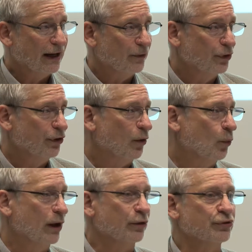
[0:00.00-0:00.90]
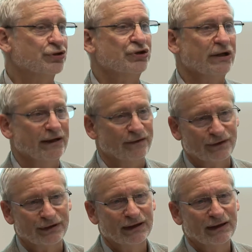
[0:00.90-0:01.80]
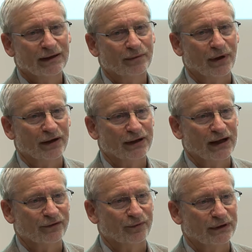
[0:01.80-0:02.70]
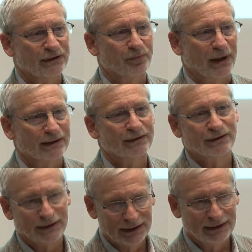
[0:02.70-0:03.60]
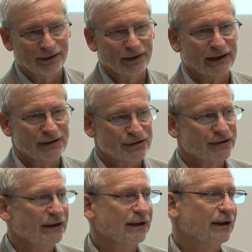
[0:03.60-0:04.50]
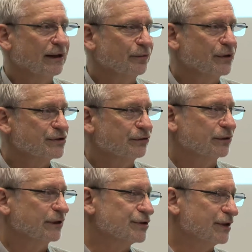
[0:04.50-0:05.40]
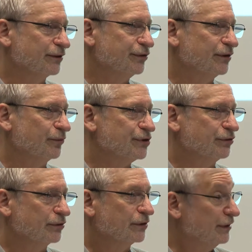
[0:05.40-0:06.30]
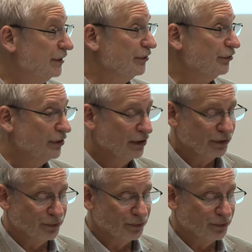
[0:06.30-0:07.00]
were not well received by the government, but nonetheless we're still consulted and we still continue to